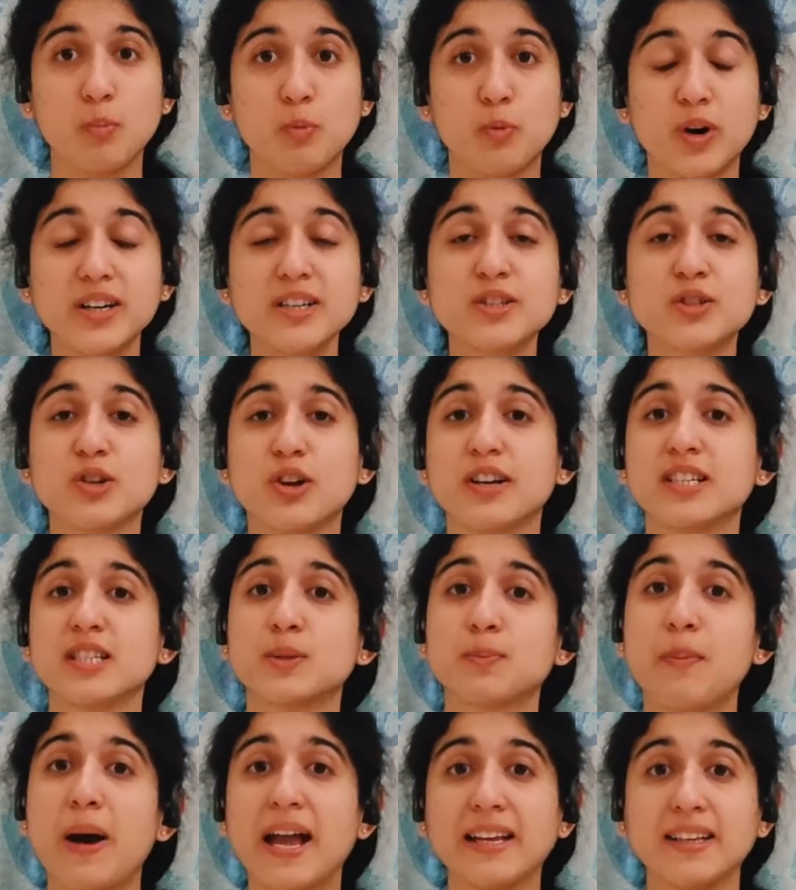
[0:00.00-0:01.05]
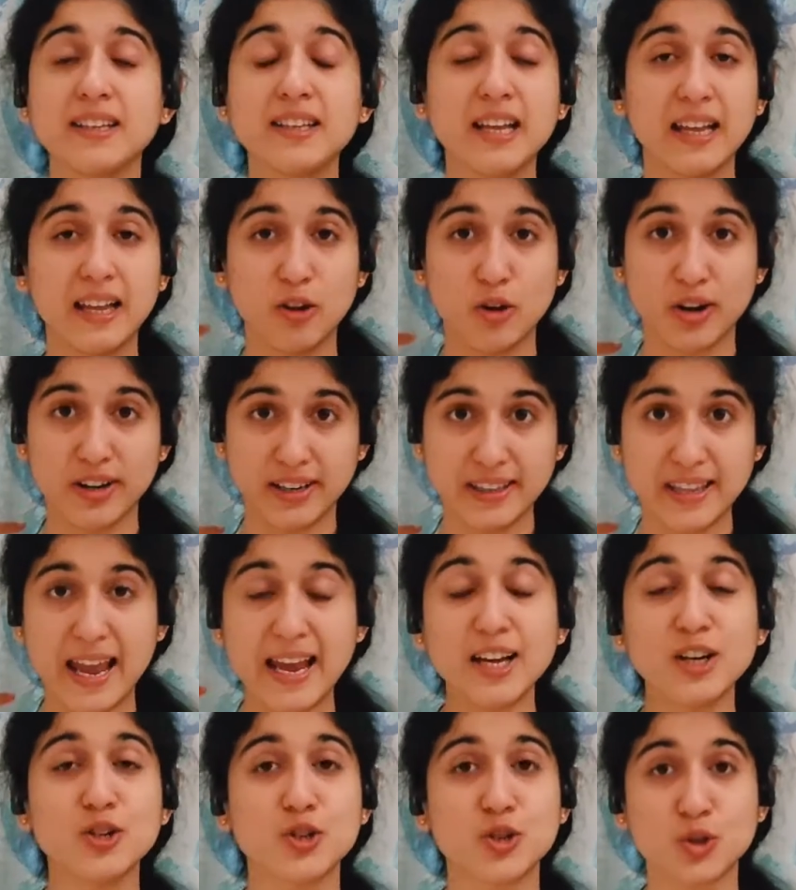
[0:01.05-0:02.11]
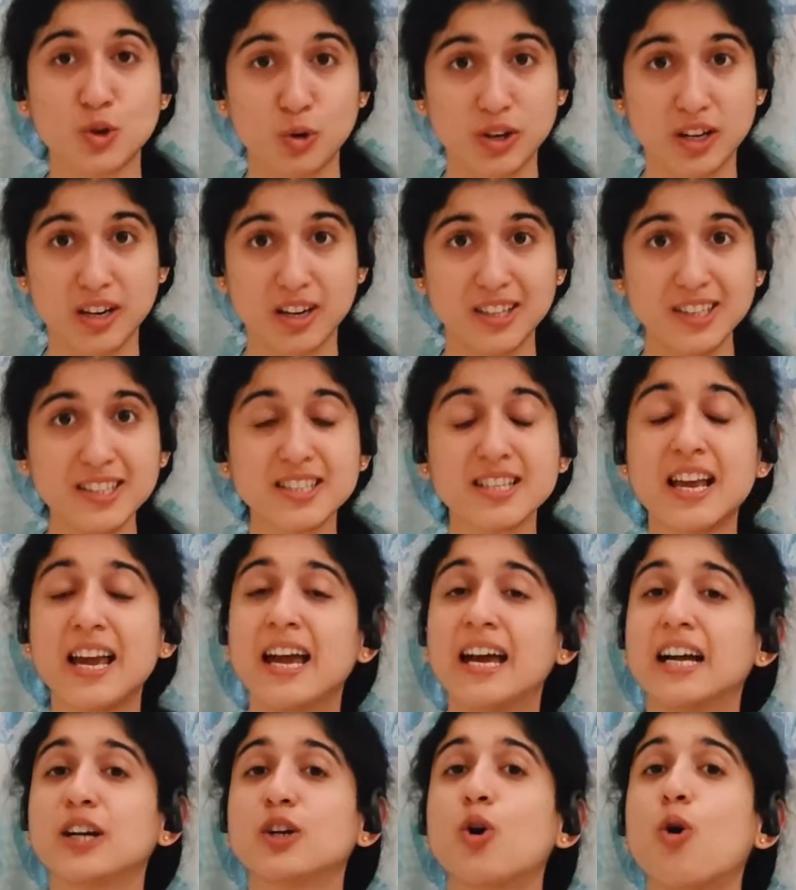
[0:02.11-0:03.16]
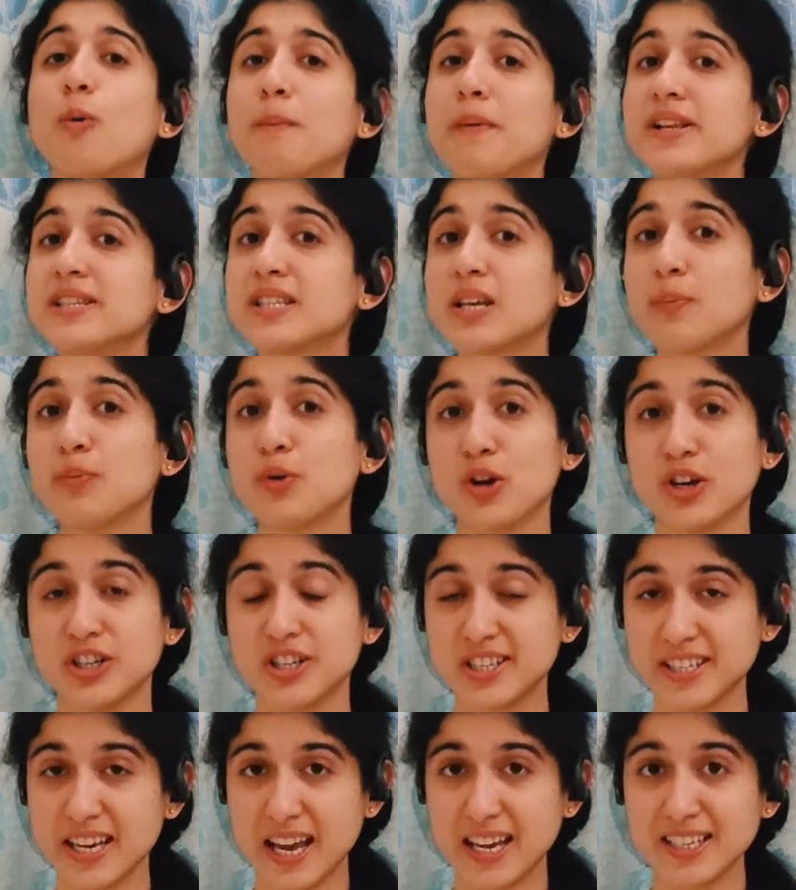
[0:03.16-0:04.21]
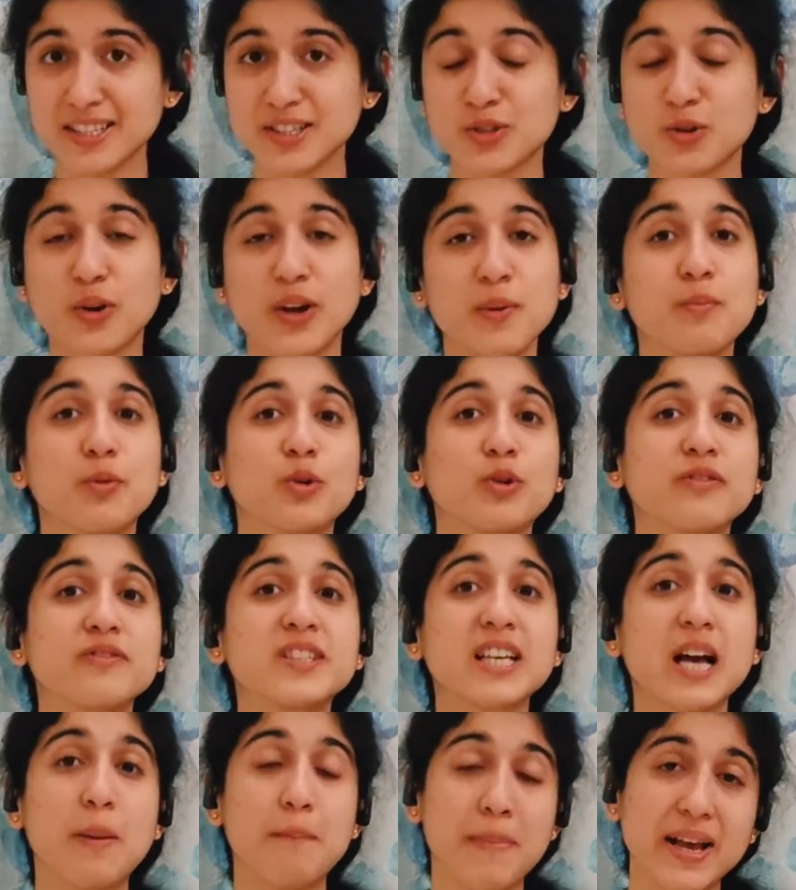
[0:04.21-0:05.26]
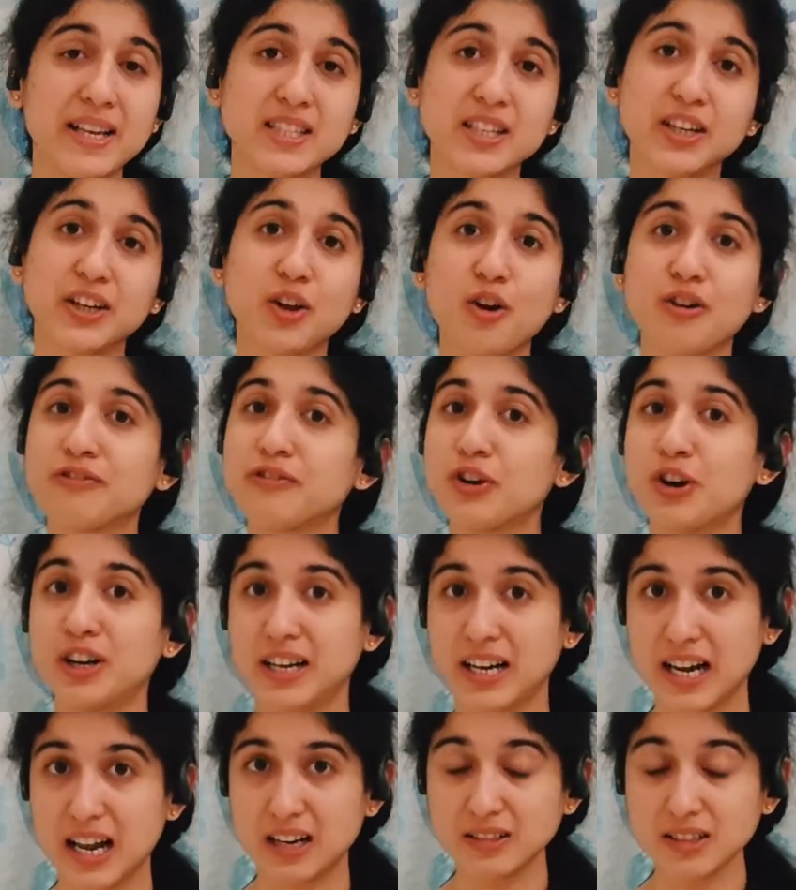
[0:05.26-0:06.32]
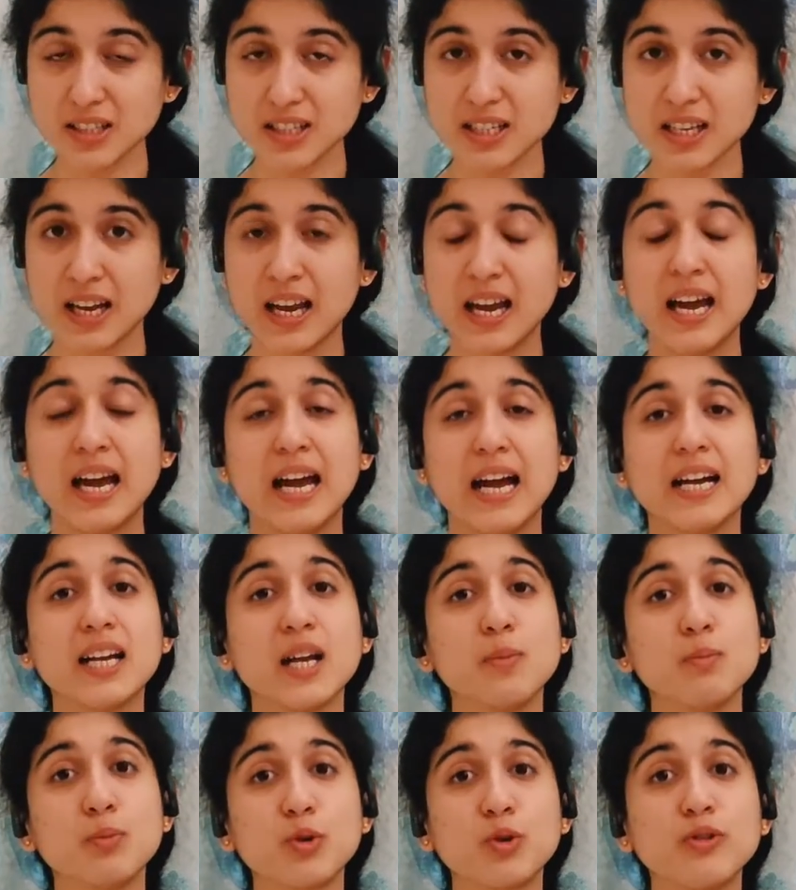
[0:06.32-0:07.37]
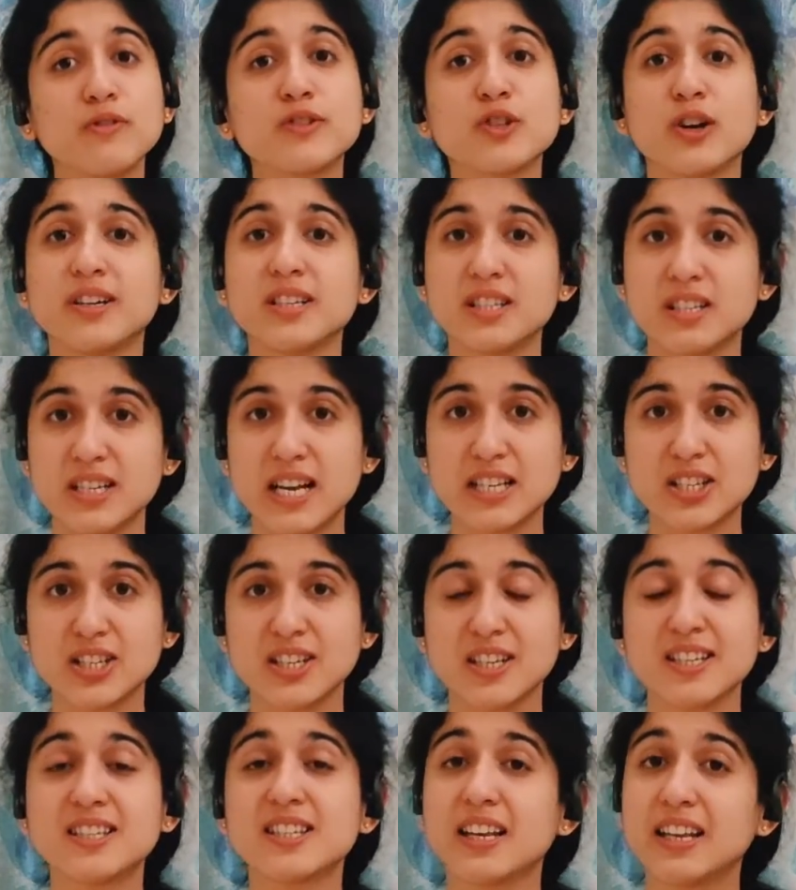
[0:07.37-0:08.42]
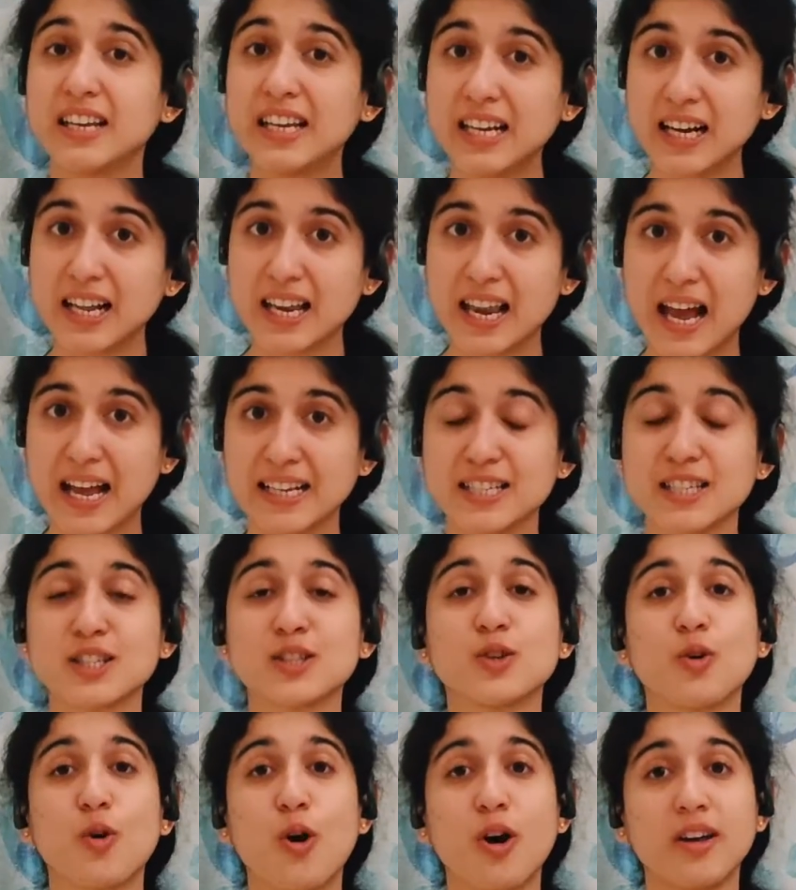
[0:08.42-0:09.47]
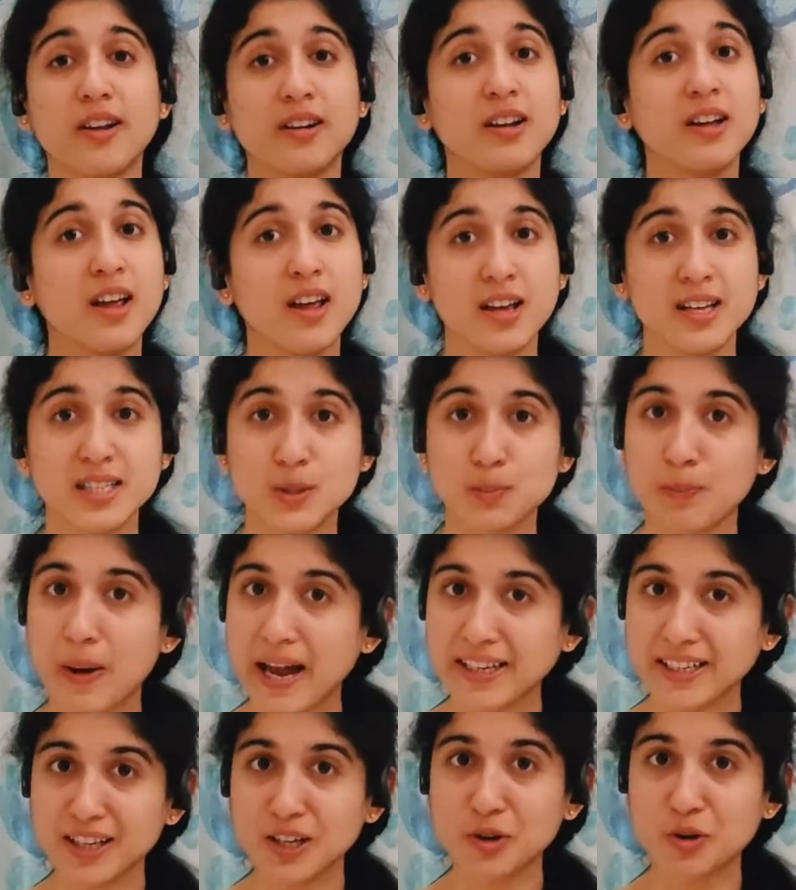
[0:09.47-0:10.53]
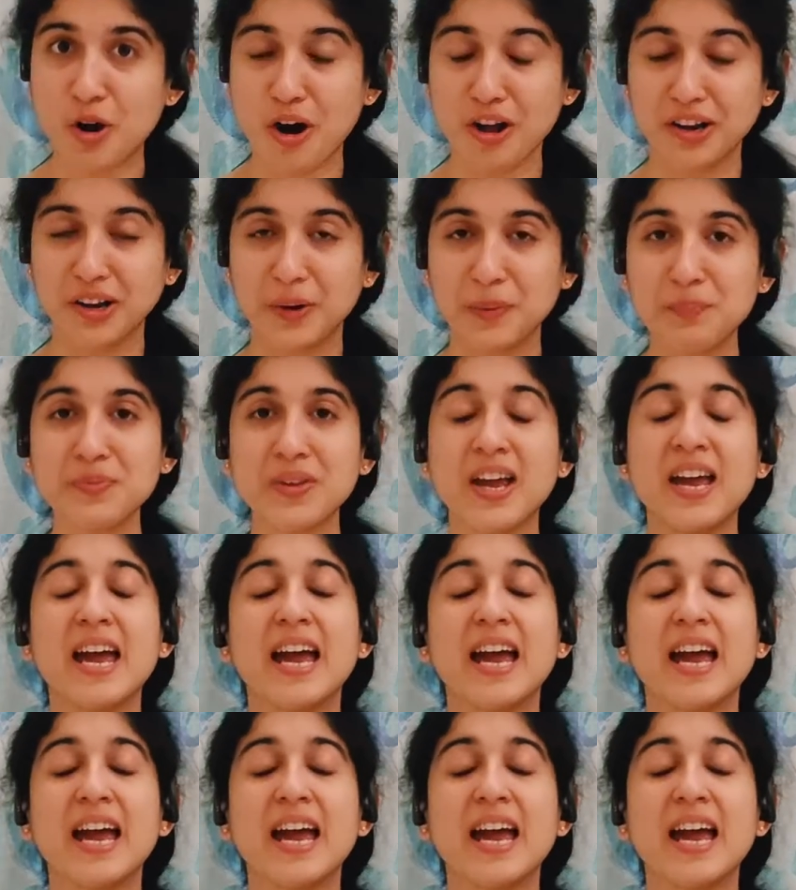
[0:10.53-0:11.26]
upwards, your spine, your neck, shoulders. It opens up your chest, so improves capacity of your lungs. It improves or stretches, realigns your spinal column.